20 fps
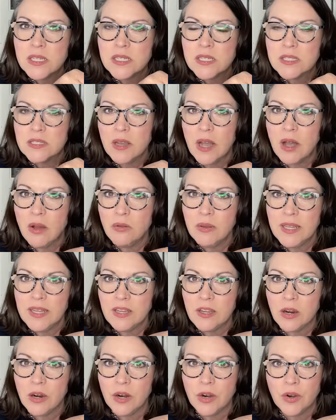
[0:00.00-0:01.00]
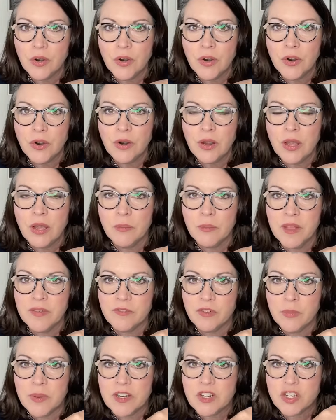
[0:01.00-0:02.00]
So I'll link her um,
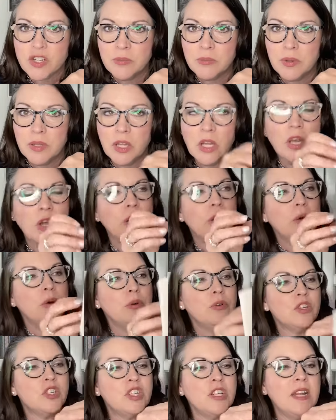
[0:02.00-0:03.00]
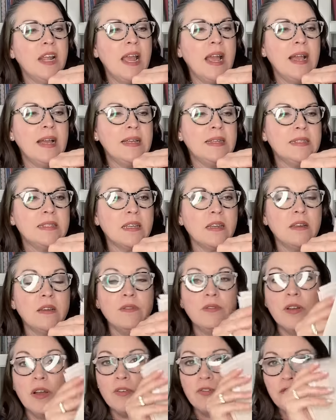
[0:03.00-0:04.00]
information below. She has
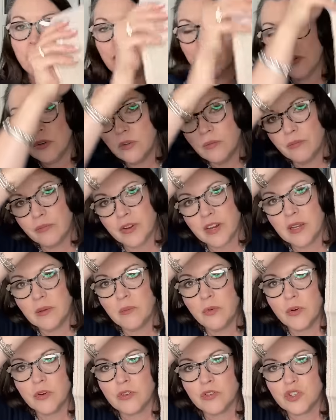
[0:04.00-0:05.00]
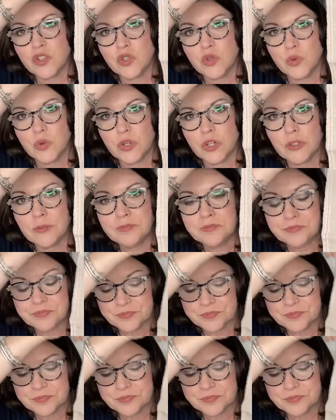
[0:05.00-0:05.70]
a, a full brick and mortar store,